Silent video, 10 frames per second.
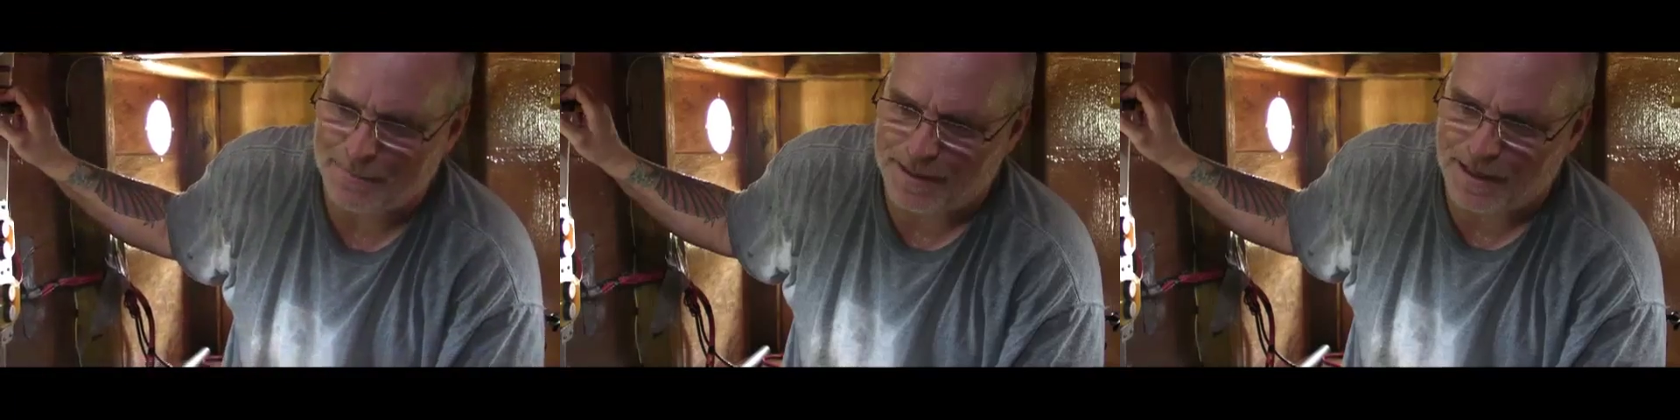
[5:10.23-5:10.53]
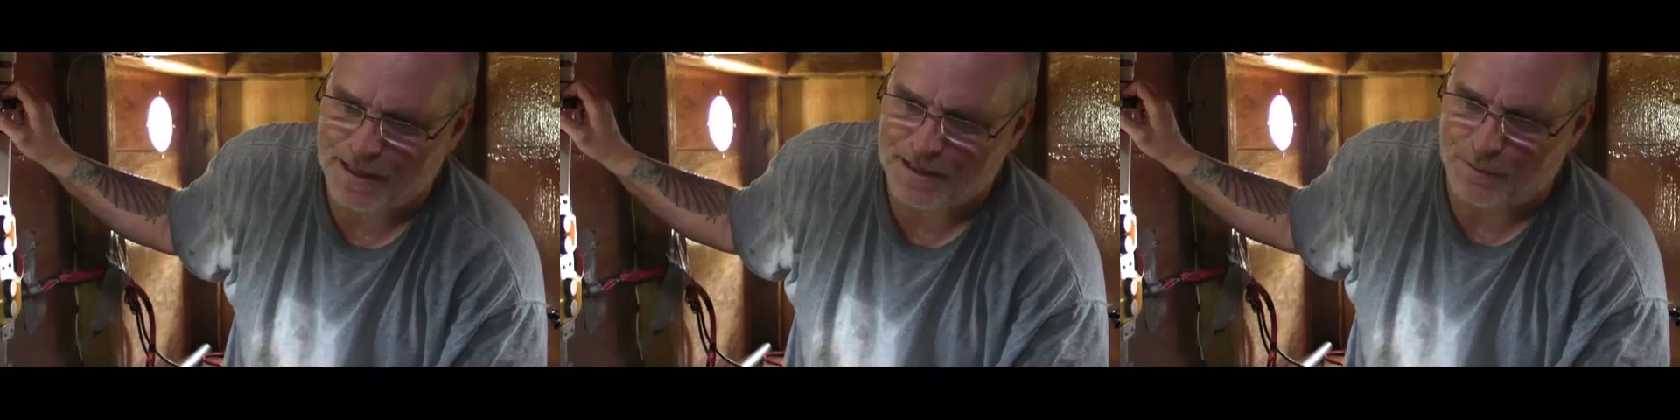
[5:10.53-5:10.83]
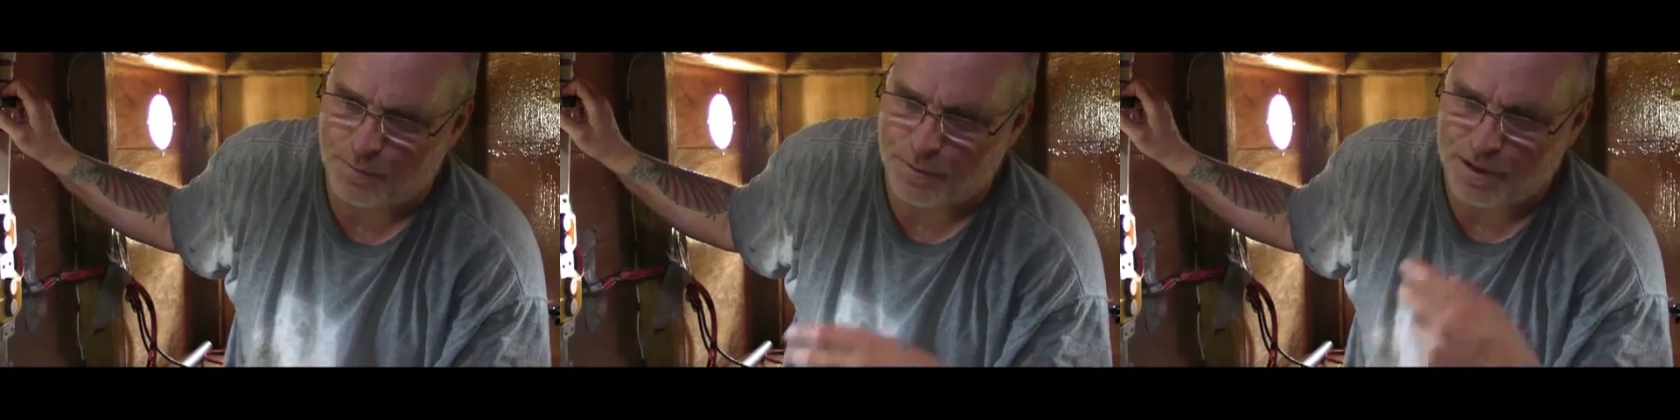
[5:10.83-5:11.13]
because
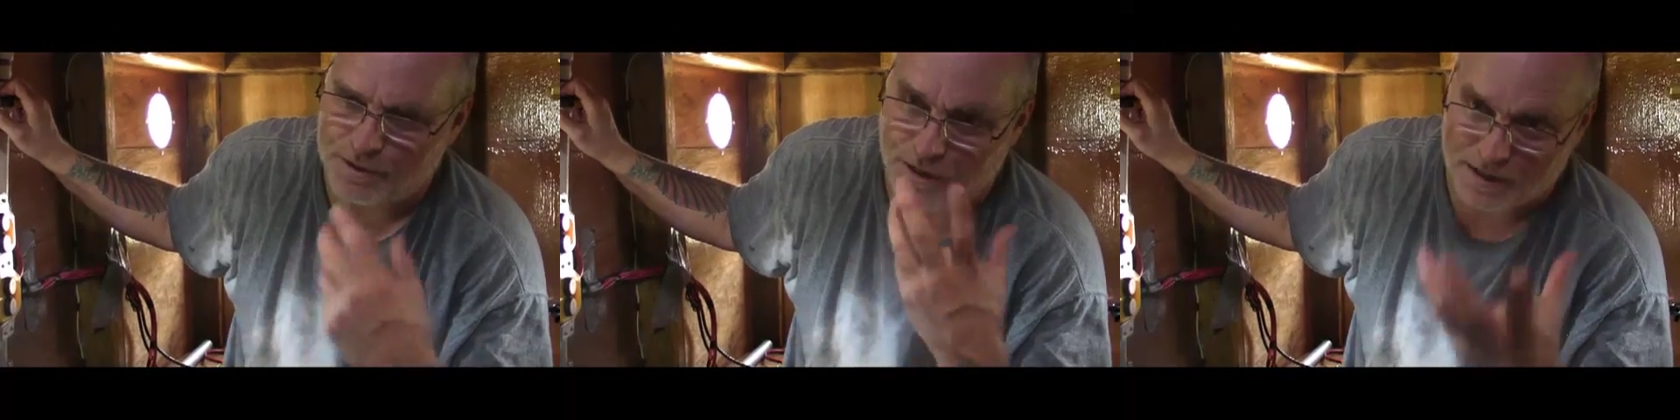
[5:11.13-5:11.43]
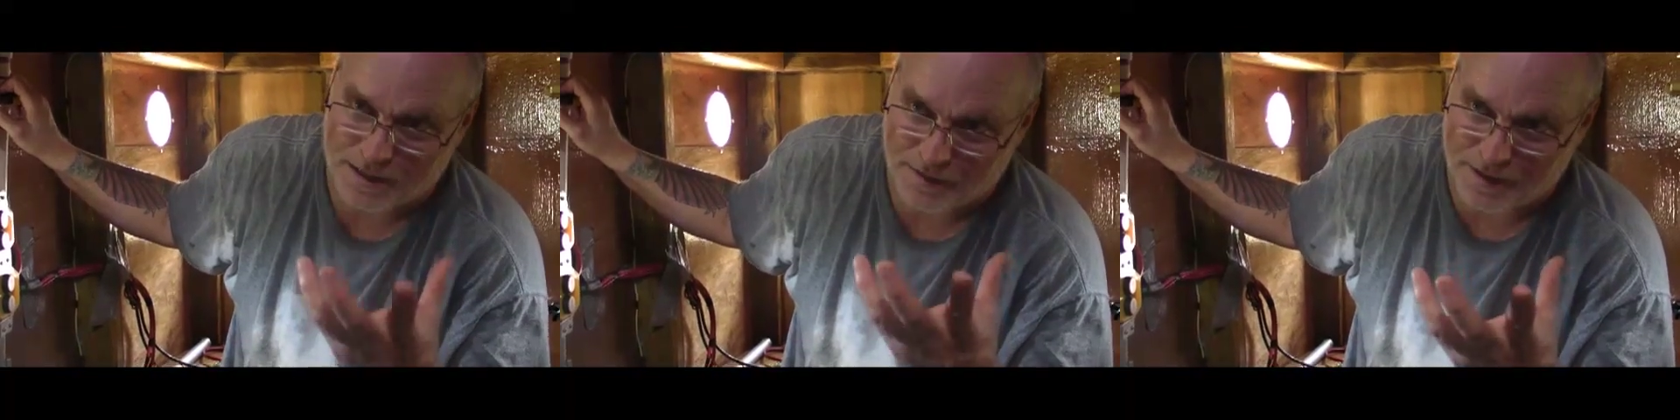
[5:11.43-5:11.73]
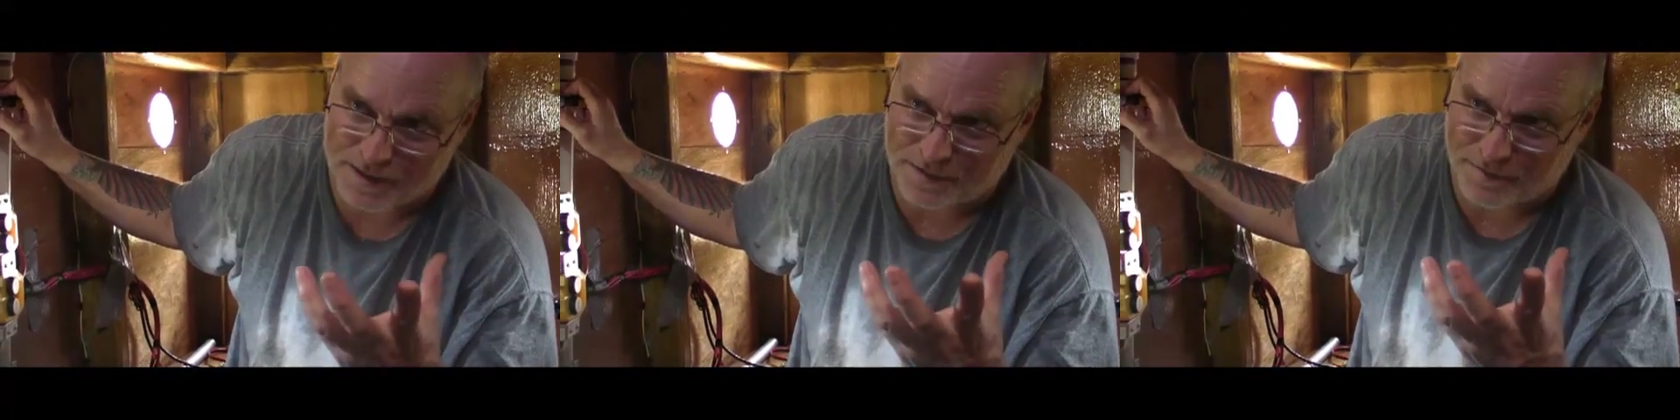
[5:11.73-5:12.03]
we're pressurizing
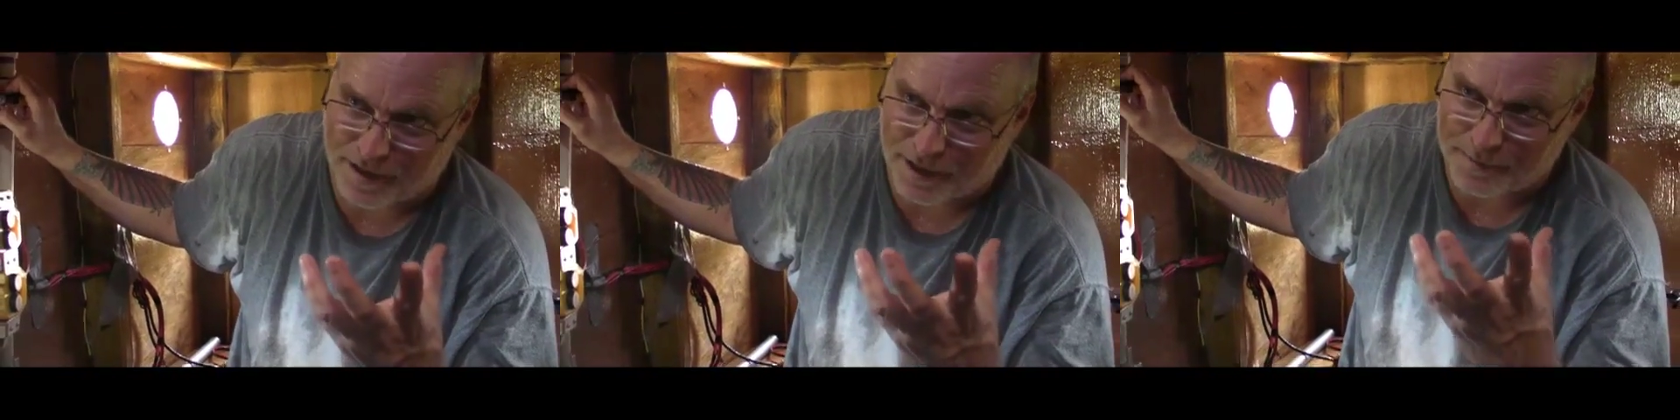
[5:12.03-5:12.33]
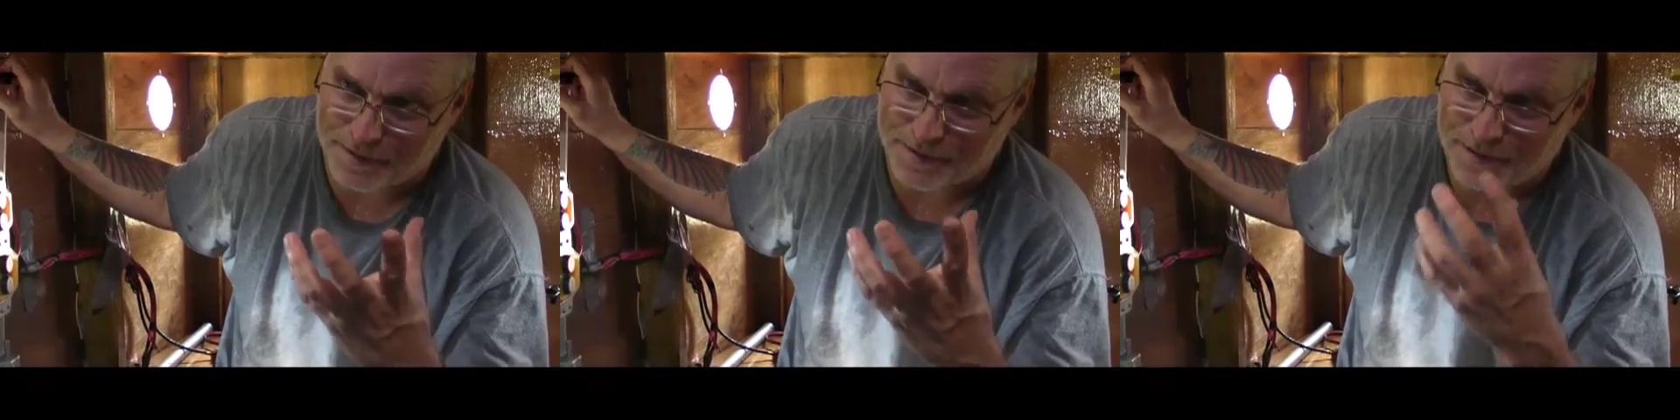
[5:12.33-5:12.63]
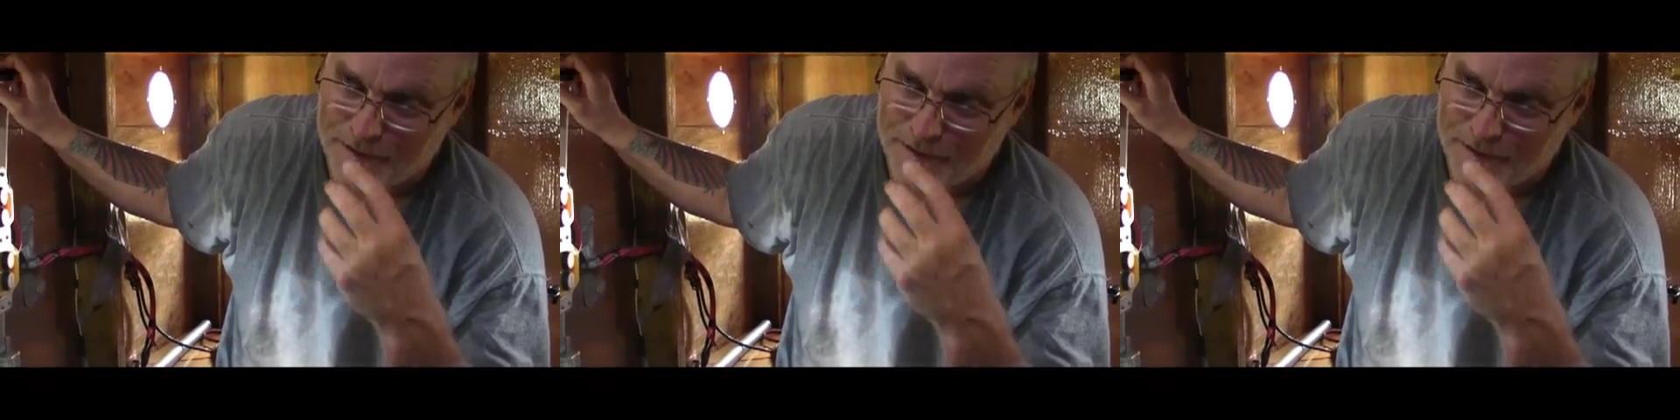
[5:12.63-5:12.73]
this environment.